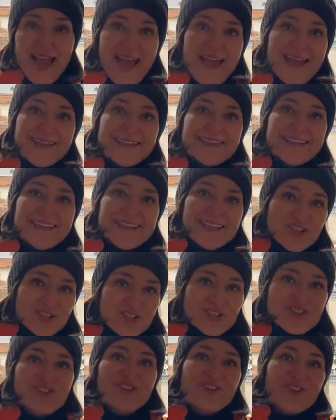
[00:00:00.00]
And
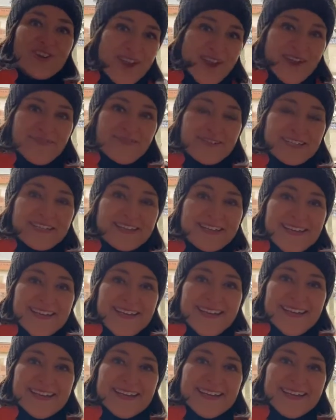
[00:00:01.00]
scurvy,
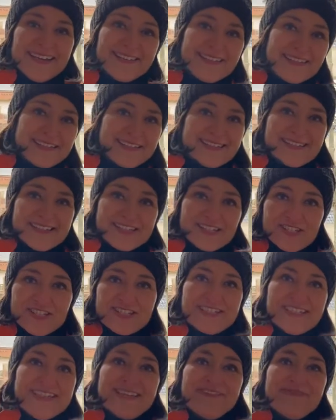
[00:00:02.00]
this
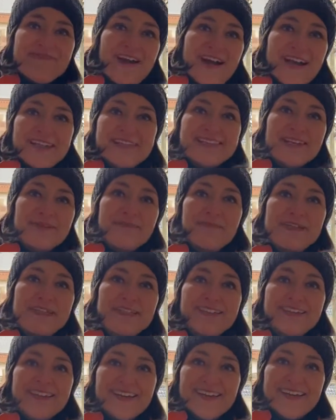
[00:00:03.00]
C
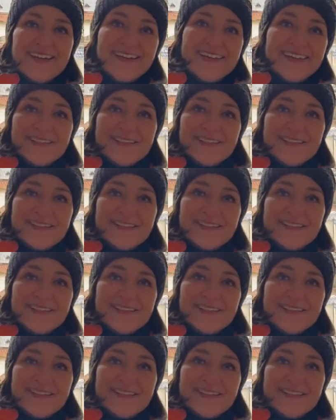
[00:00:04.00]
vitamin